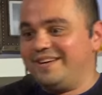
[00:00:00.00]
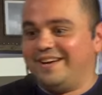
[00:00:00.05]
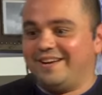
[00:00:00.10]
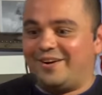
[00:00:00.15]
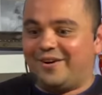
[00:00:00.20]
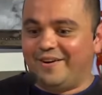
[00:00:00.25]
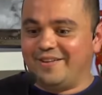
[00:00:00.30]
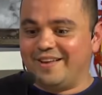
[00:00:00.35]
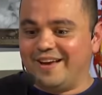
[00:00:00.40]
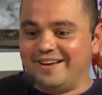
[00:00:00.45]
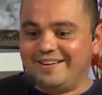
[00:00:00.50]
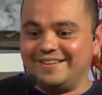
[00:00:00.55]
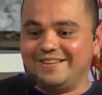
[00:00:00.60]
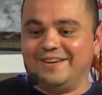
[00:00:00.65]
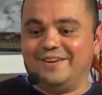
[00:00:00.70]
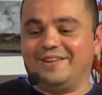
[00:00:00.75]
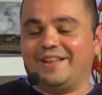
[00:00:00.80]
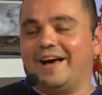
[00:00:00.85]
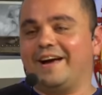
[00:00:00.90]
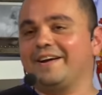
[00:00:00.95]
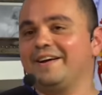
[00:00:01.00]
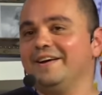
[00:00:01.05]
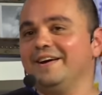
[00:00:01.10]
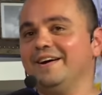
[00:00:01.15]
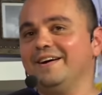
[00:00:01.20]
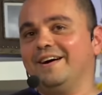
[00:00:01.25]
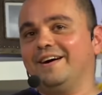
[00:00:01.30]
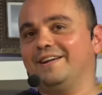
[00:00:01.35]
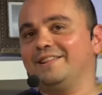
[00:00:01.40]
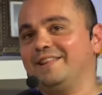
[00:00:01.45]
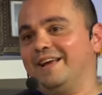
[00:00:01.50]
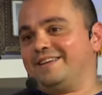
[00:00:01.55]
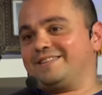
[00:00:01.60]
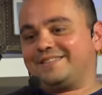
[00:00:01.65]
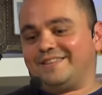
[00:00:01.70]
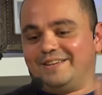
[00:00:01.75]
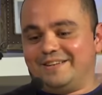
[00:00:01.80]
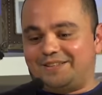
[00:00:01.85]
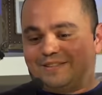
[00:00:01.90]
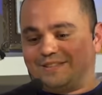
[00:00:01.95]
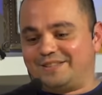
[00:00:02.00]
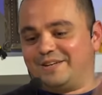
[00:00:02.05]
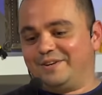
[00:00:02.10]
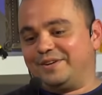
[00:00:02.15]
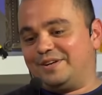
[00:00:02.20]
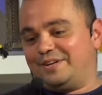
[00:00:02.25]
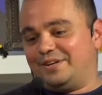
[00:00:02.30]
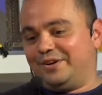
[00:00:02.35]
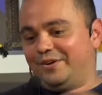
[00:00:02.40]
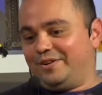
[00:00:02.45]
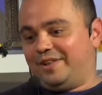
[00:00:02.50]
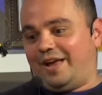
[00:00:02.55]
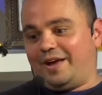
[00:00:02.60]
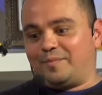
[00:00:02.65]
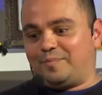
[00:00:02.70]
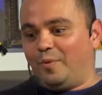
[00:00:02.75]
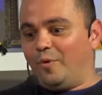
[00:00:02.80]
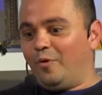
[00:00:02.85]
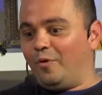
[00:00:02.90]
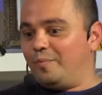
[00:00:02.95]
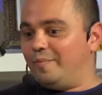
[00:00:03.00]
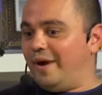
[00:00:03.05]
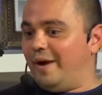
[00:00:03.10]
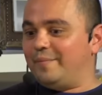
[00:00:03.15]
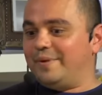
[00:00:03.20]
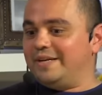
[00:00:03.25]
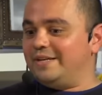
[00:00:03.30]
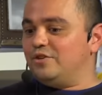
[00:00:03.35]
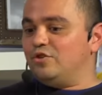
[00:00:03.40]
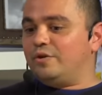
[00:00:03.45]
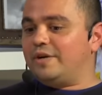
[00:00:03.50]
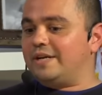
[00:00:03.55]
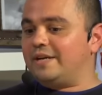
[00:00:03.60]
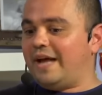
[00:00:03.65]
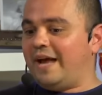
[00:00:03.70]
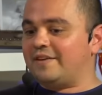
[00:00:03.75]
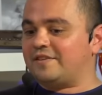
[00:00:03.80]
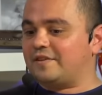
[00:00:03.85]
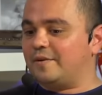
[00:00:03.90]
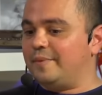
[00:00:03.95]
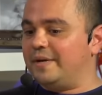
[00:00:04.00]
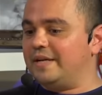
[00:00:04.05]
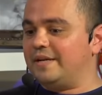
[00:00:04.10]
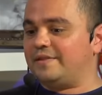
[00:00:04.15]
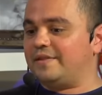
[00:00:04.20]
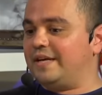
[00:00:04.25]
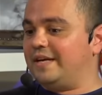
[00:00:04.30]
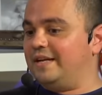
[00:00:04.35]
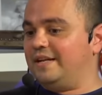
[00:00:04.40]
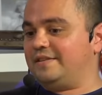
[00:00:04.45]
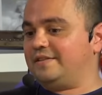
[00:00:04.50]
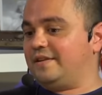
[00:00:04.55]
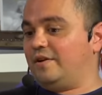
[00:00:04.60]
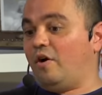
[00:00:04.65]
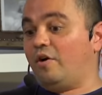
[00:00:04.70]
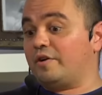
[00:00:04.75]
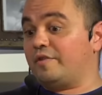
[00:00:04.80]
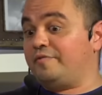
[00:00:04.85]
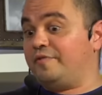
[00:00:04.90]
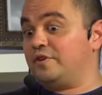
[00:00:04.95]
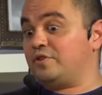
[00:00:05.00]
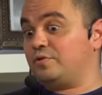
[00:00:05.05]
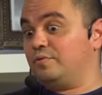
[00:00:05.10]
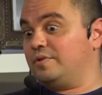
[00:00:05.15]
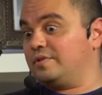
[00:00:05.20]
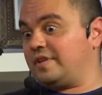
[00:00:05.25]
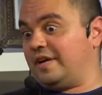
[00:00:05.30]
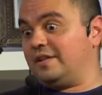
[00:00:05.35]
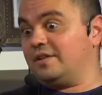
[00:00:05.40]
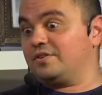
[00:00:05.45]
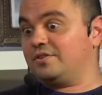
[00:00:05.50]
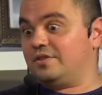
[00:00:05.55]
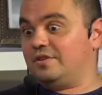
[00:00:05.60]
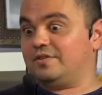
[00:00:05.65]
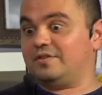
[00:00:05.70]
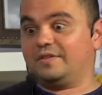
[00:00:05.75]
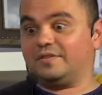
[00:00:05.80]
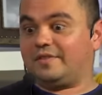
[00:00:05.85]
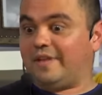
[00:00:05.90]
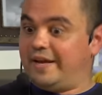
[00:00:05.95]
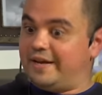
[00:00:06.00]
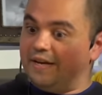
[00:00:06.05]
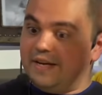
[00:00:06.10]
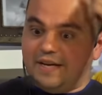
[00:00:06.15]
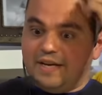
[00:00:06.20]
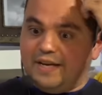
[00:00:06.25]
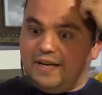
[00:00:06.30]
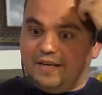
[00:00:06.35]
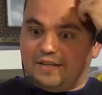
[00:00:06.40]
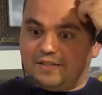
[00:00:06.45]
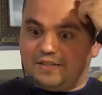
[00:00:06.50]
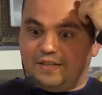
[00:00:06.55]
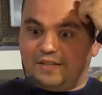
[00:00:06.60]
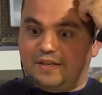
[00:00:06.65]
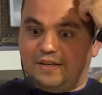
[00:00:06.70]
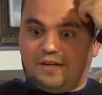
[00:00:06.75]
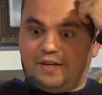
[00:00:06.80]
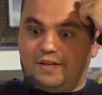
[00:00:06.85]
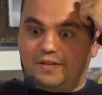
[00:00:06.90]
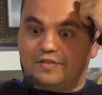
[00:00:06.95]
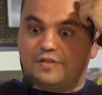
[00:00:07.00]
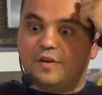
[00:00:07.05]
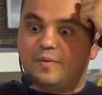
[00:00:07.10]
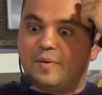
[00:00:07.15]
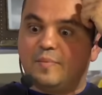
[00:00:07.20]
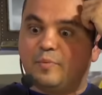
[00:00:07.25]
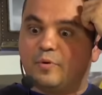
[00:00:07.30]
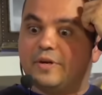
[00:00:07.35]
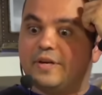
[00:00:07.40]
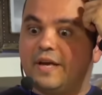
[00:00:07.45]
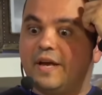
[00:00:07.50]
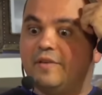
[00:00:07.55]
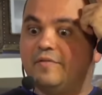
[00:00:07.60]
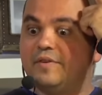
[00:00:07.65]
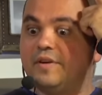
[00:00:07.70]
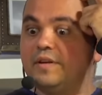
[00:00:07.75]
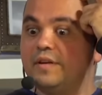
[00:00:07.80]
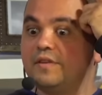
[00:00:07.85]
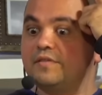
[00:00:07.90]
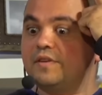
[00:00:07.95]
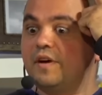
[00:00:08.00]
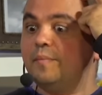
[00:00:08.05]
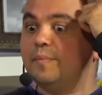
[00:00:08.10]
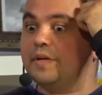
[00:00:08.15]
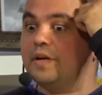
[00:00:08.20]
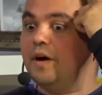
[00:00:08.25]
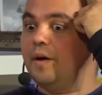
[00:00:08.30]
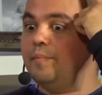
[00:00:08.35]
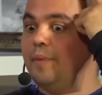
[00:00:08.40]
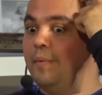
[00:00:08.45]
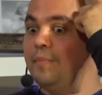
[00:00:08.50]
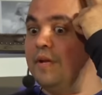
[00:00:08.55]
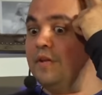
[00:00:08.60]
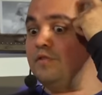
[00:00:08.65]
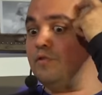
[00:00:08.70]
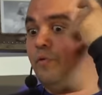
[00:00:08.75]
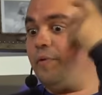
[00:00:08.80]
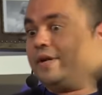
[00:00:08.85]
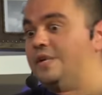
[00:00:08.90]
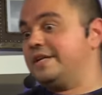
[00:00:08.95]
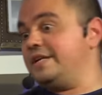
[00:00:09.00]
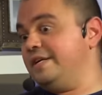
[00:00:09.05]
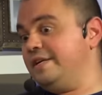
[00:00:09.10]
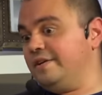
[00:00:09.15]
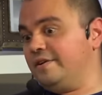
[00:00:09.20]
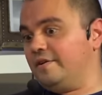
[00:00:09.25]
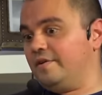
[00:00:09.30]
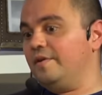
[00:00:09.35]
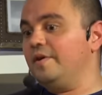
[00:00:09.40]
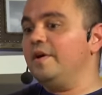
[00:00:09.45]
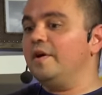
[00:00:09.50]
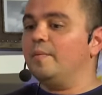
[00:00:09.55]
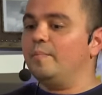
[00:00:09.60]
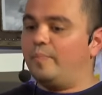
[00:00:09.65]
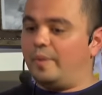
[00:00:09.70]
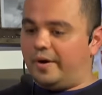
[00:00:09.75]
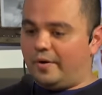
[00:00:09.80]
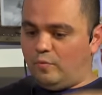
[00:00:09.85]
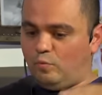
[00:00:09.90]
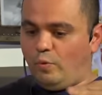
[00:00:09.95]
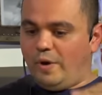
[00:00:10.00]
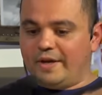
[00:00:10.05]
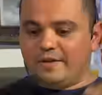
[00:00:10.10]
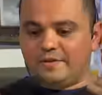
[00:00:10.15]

and all that. You know, like Alexa and Siri. You know, like boom. I mean, you Got can it. ask them anything, and it's the artificial intelligence is like is gonna uh, is gonna be pretty heavy, and it's coming up. I mean, it's already here, but right. wait